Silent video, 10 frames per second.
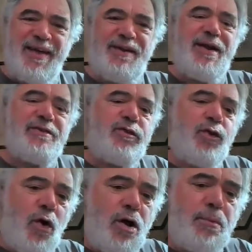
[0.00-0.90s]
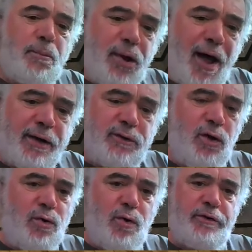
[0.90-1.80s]
and it has long blocked
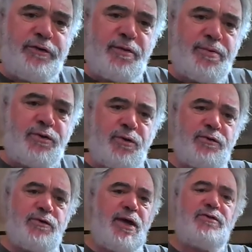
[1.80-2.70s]
low-cost substitutes.